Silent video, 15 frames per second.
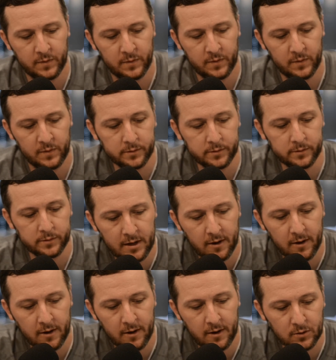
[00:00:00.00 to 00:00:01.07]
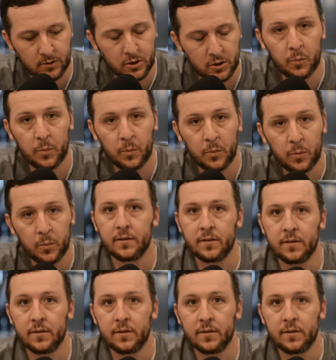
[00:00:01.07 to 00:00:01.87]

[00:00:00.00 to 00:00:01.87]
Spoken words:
little interaction showed me was